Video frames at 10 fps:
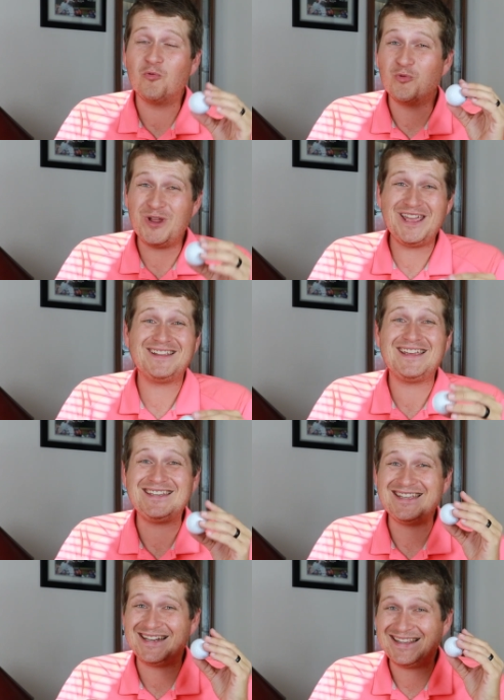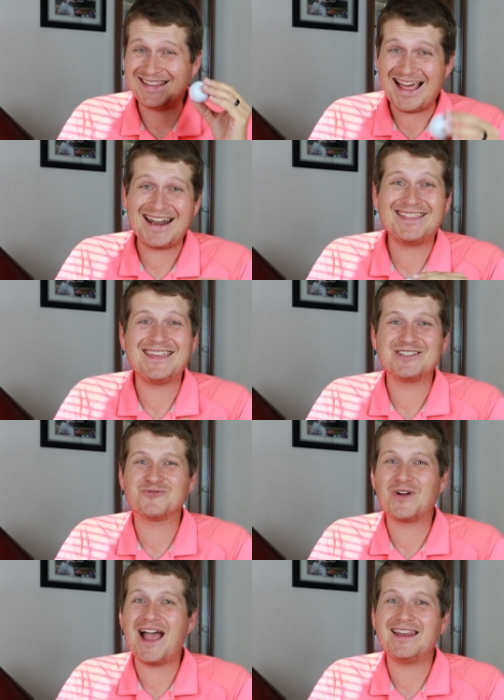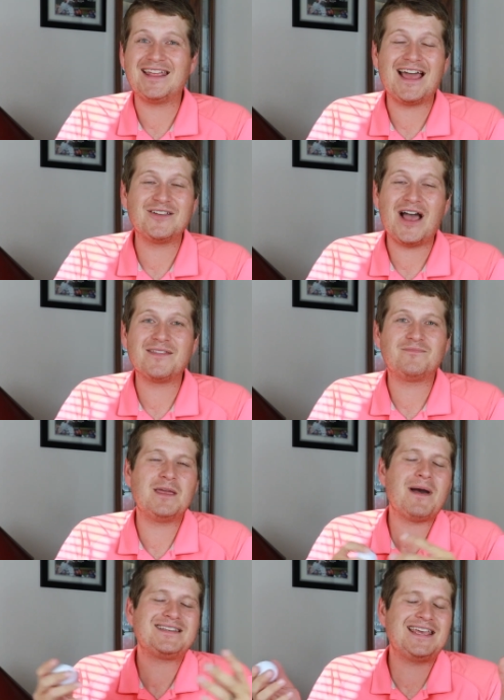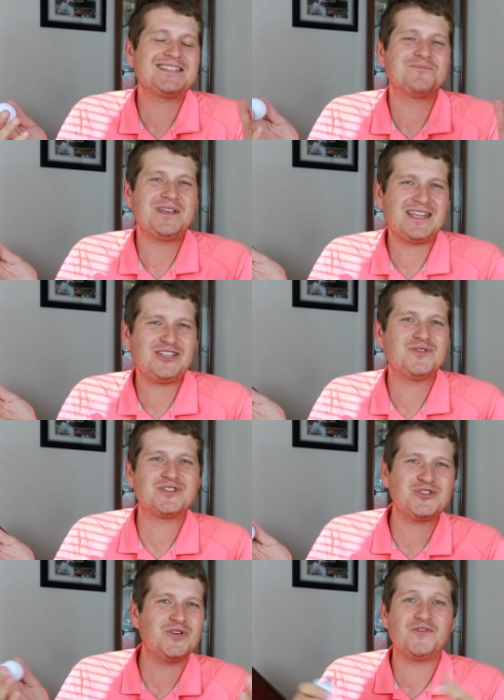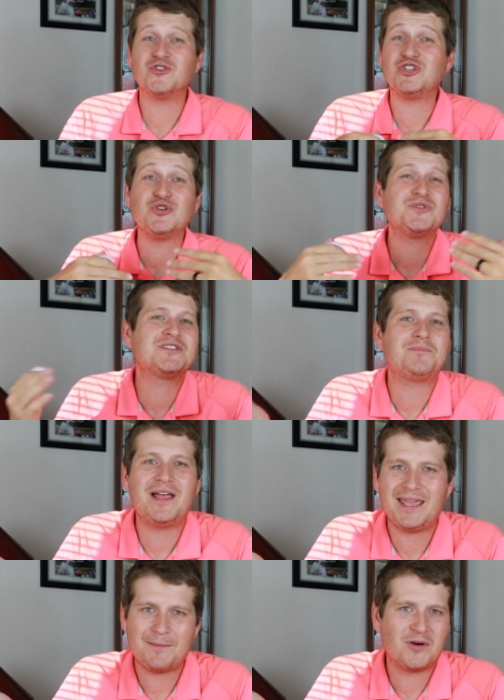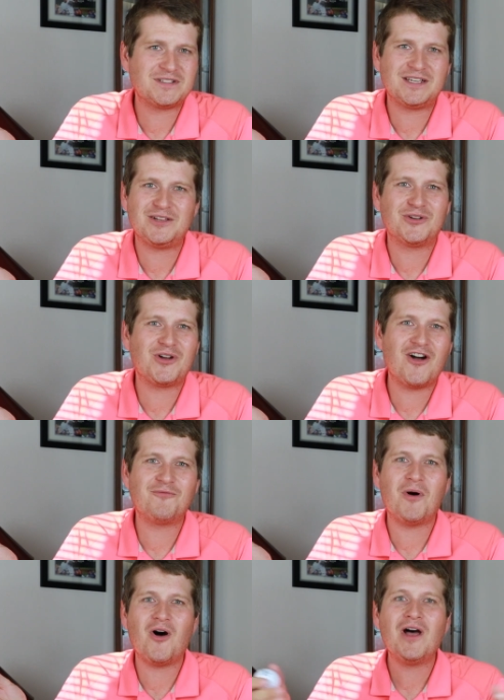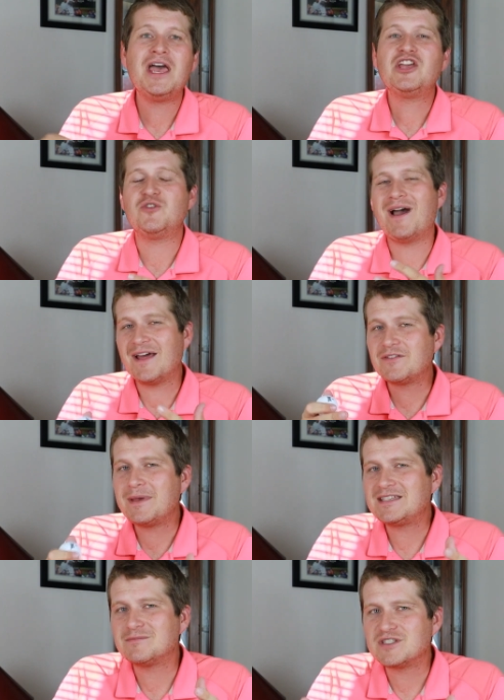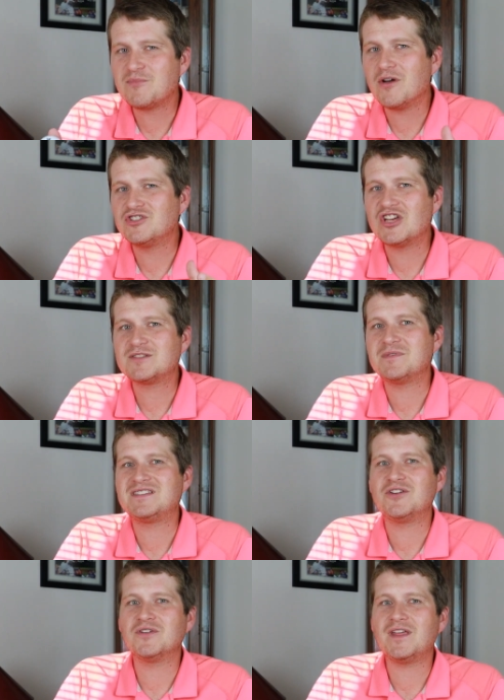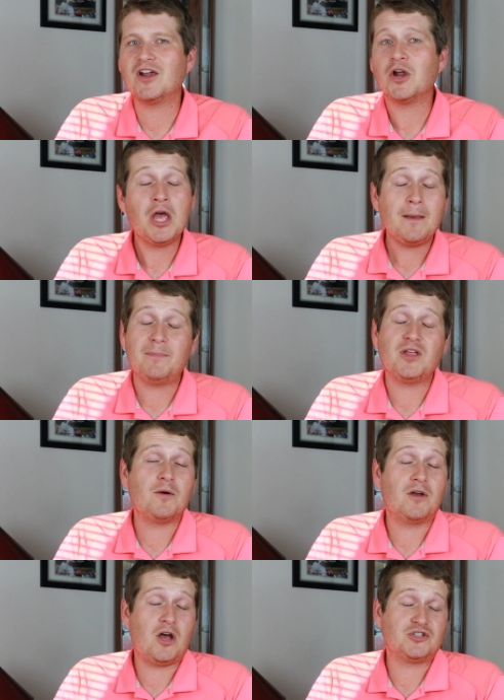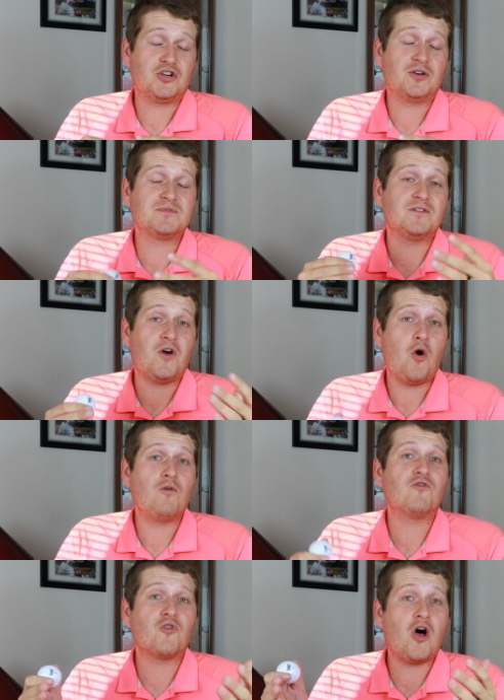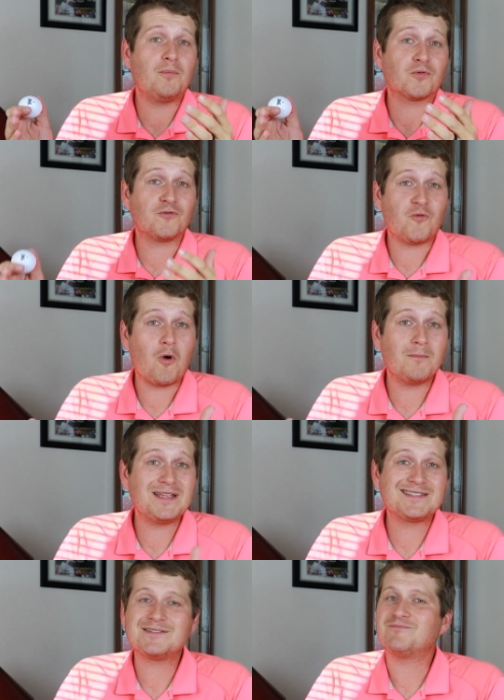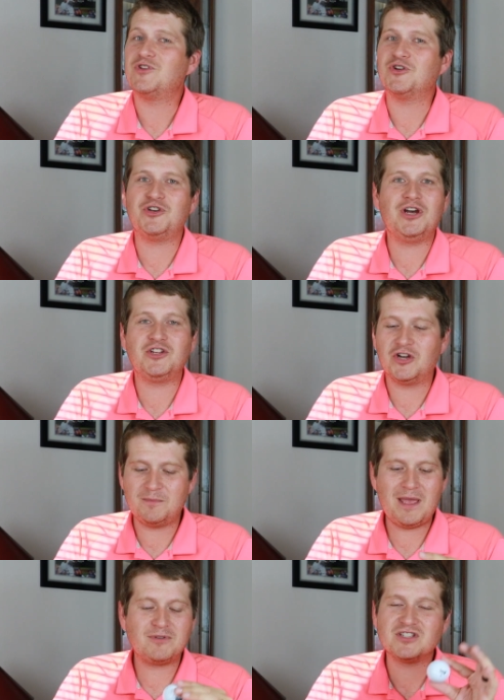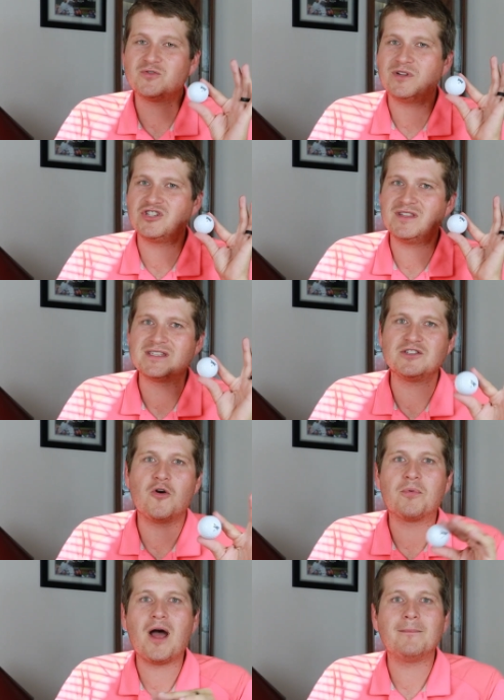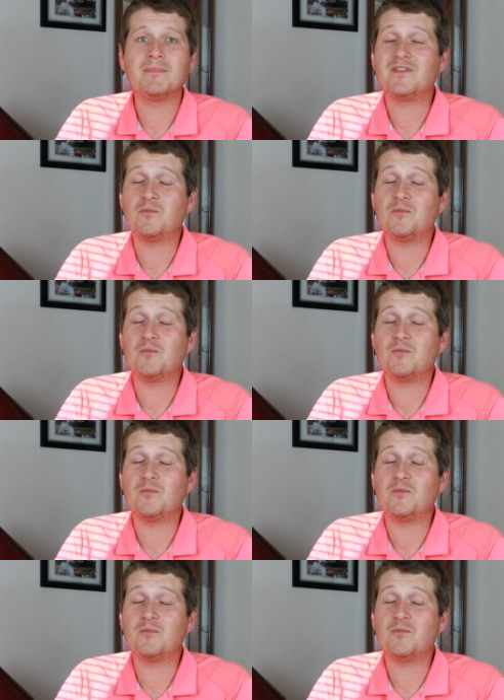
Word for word: really did a lot of things right, and I, I, it might take some getting used to. If you're used to playing a particular golf ball, you might have to make some small adjustments here or there. But uh, in terms of overall performance, you're good. You're going to be able to switch this no problem,